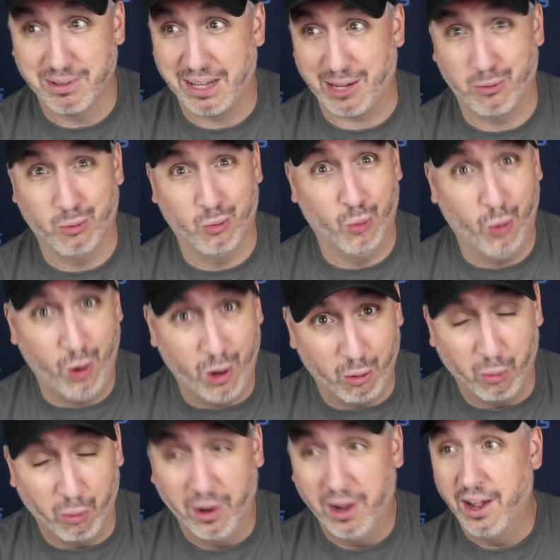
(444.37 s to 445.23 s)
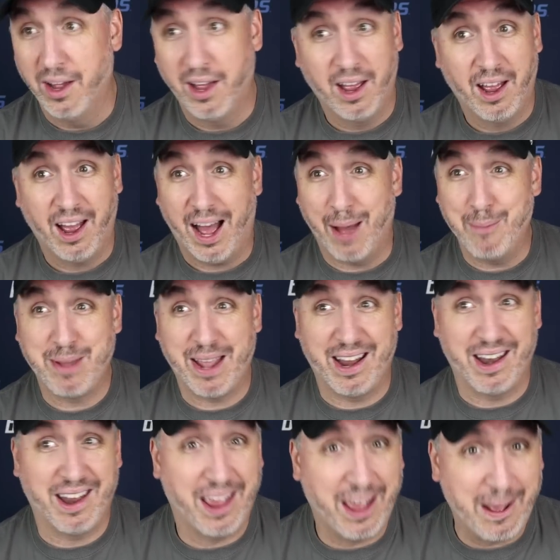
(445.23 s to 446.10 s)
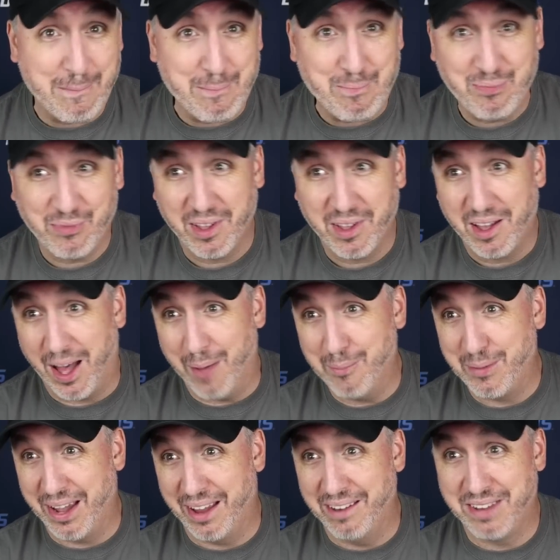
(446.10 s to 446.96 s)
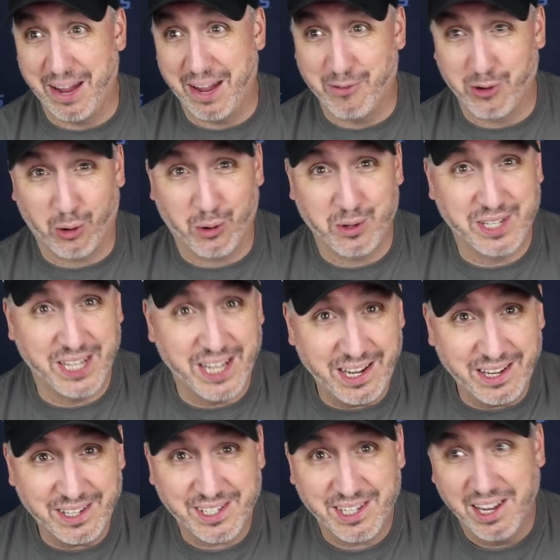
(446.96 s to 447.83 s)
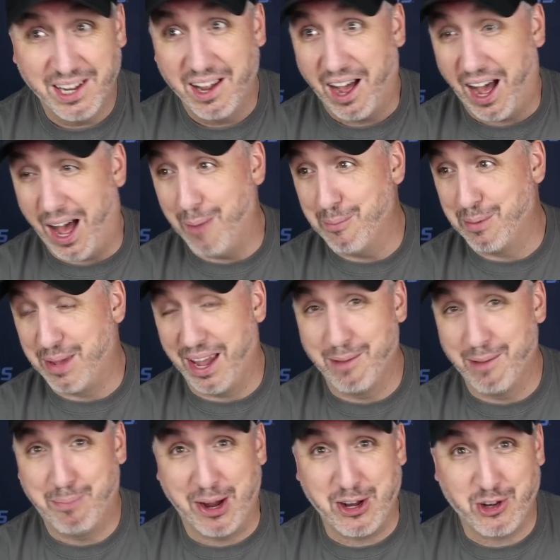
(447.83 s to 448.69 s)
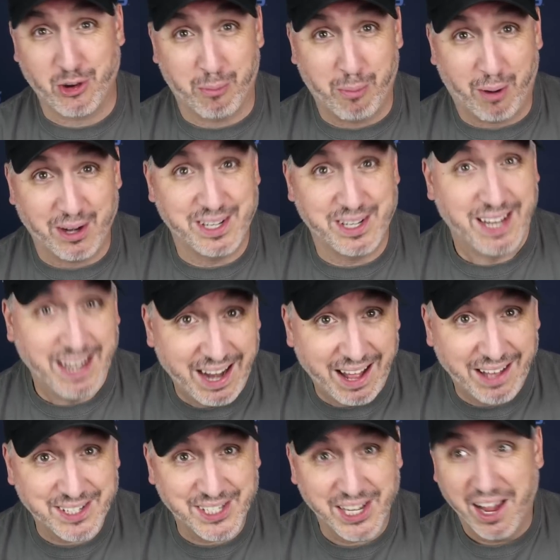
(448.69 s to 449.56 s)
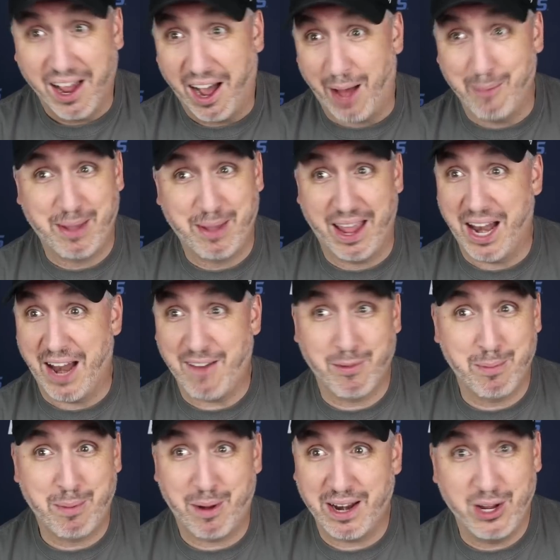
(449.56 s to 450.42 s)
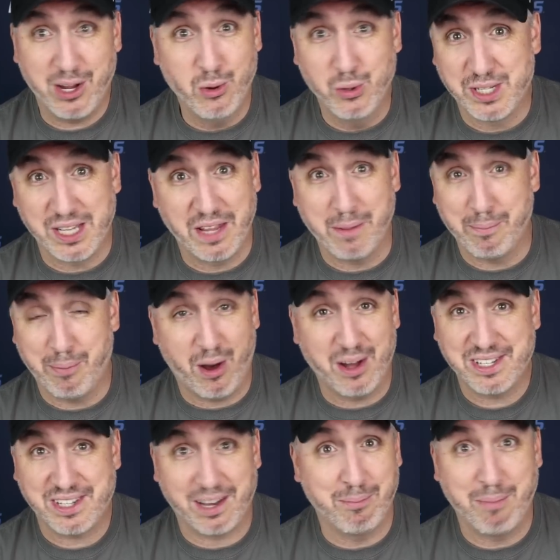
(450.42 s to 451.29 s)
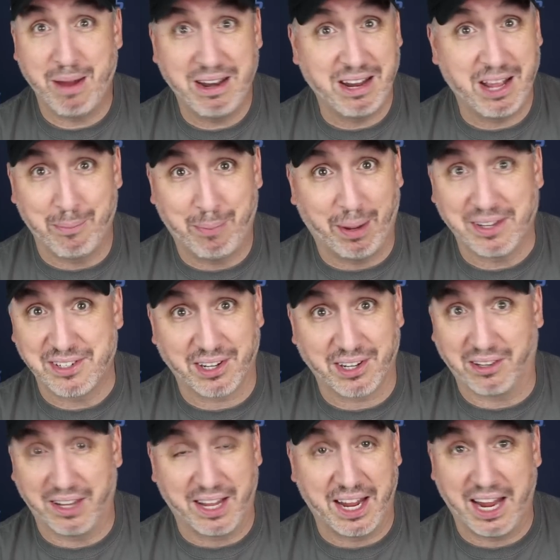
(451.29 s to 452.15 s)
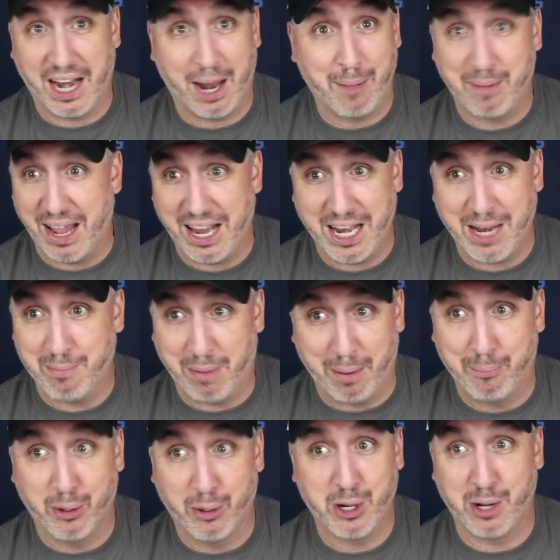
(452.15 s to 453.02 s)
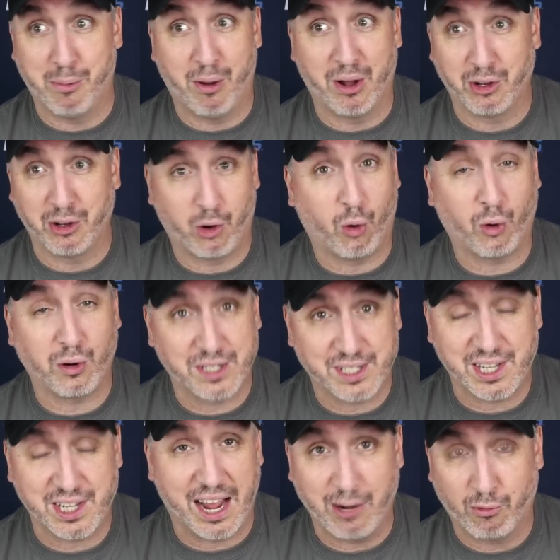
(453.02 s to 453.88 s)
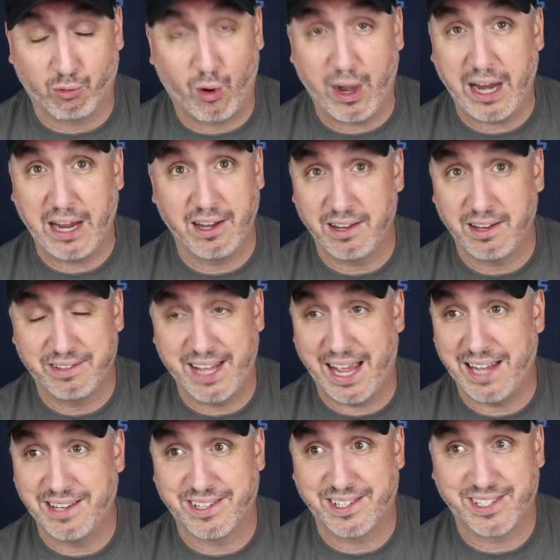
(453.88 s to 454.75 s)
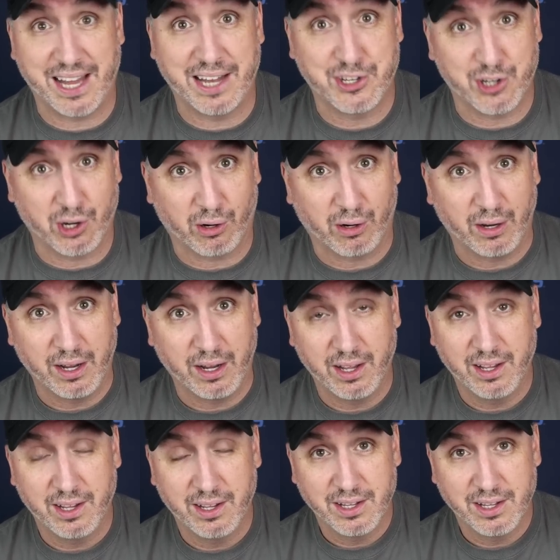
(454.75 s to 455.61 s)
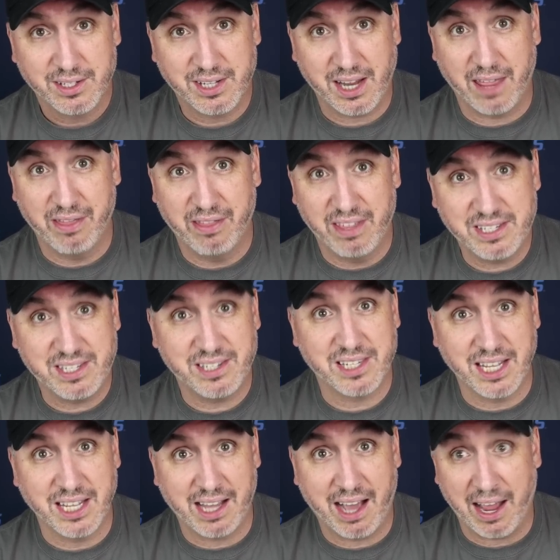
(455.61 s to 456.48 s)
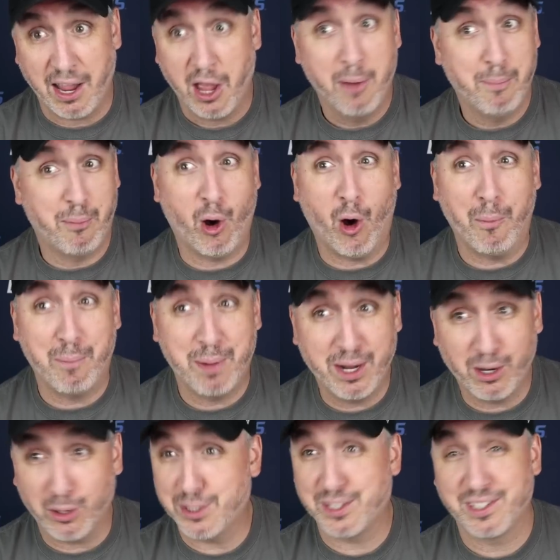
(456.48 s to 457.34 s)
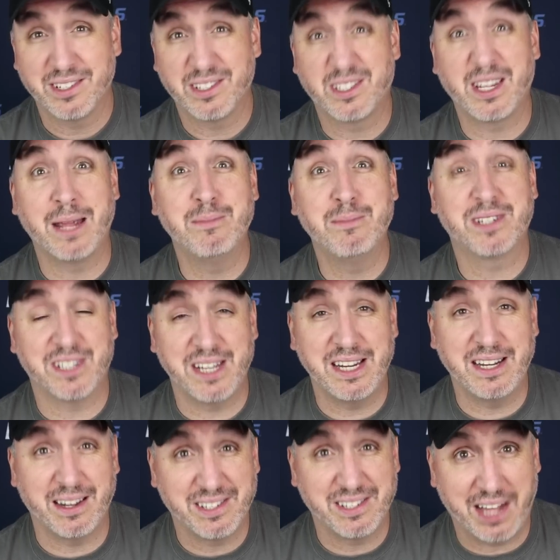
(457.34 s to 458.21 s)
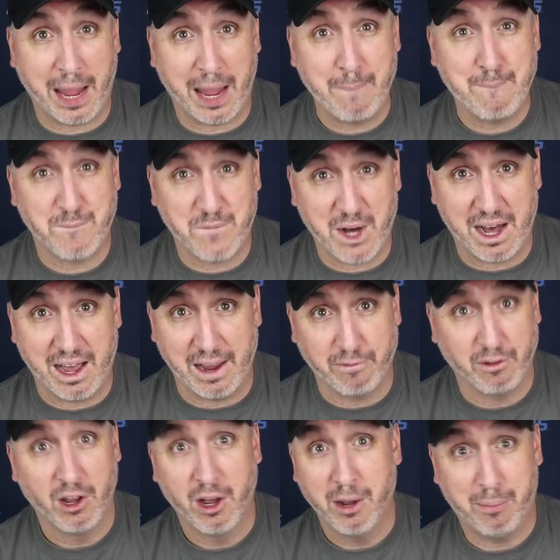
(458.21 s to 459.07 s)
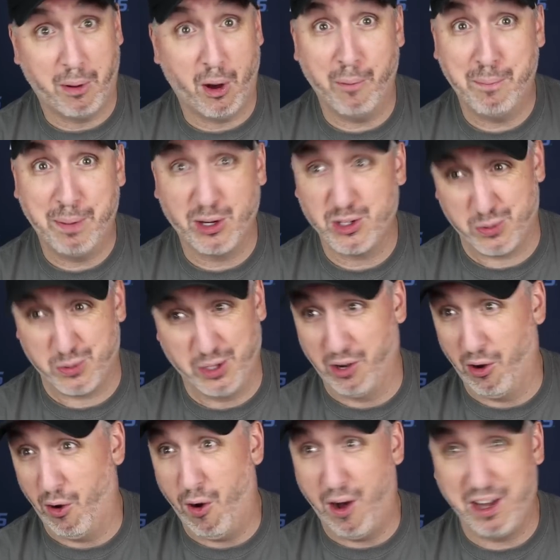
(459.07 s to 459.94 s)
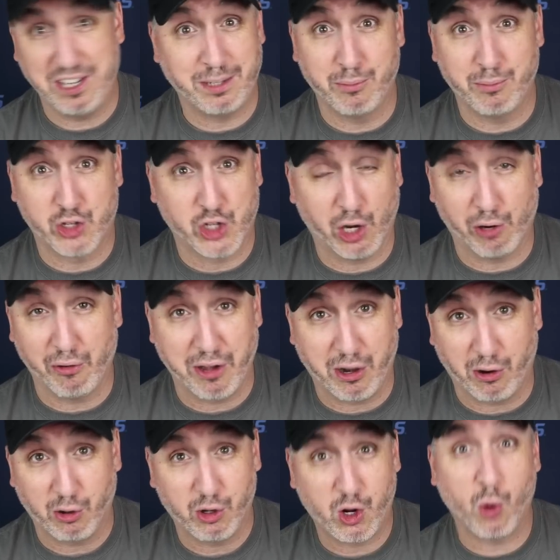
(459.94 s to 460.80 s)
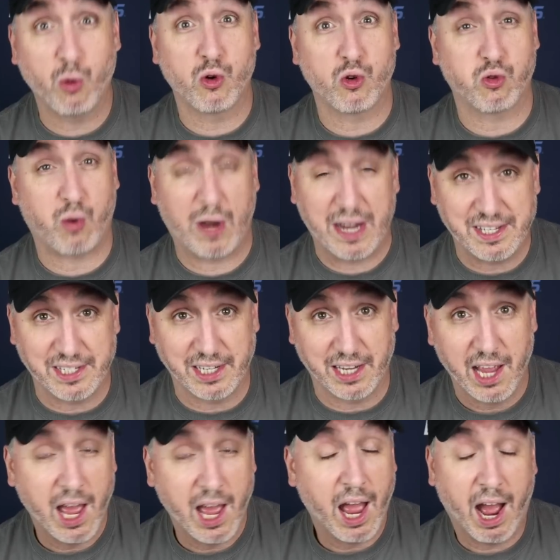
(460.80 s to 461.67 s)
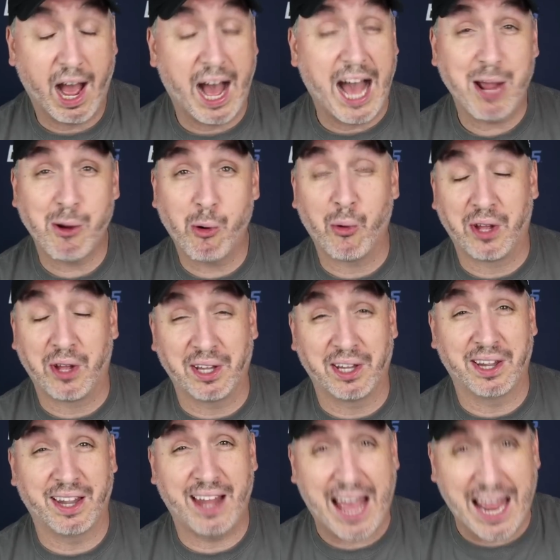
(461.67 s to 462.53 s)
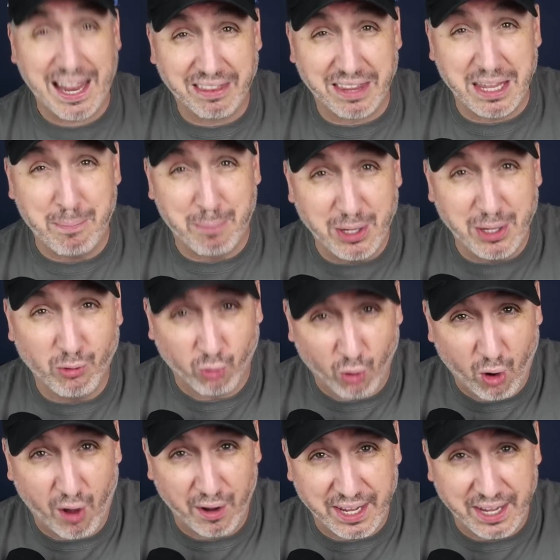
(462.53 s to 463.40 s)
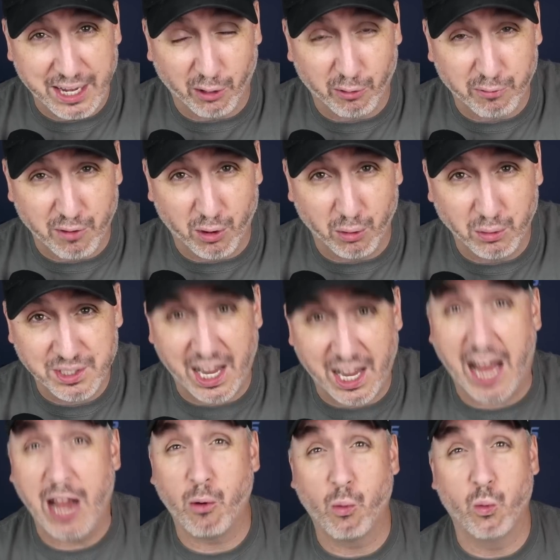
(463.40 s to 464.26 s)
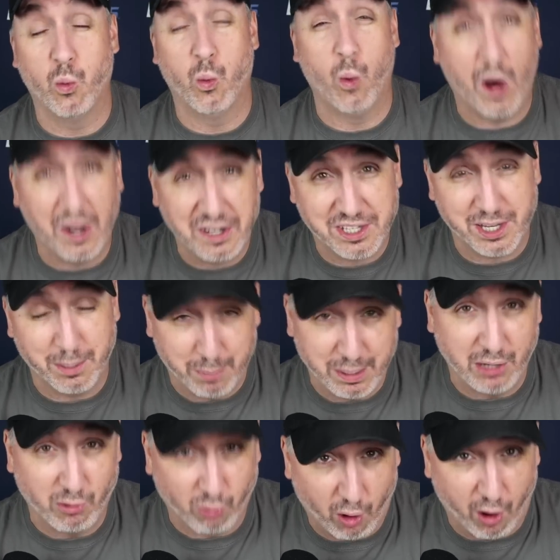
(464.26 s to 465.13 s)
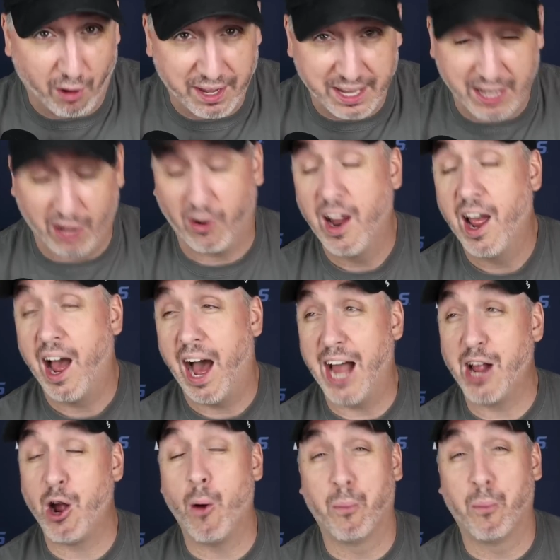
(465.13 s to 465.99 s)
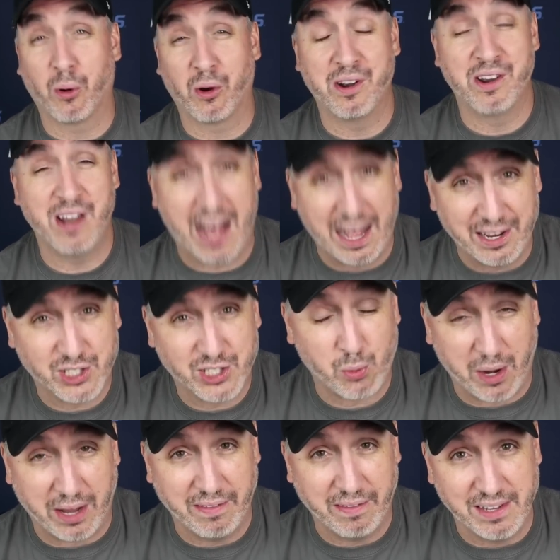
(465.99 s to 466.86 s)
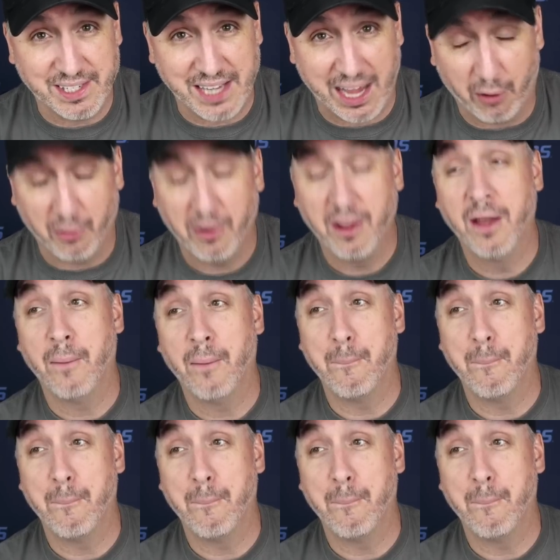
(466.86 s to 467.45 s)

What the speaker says: Like, whoa. I'm getting him. I'm getting David Ortiz. I'm getting Pedro Martinez. I'm getting everybody who was in the Boston media, basically, and I'm getting them and I'm putting them on courtside, right dead center, saying, this is the guy. Paul Pierce, same seat as game 5. Paul Pierce was an awesome cheerleader. Go crazy. I will gladly be wrong here, folks. I want to be wrong here. I hope we're not sweating this out.